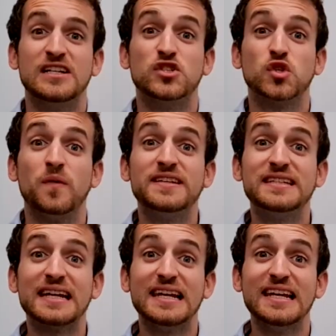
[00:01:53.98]
So
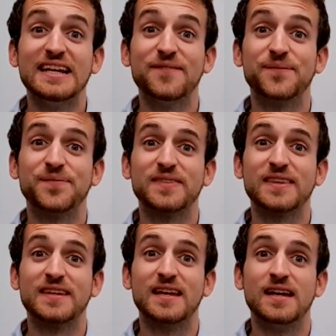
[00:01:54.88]
basically,
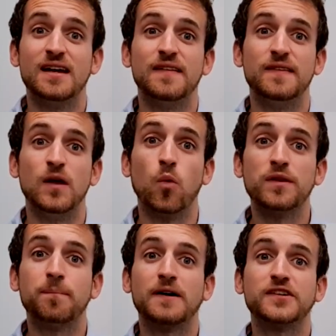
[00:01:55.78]
the
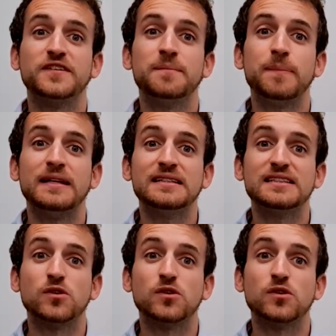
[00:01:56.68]
wet pattern depends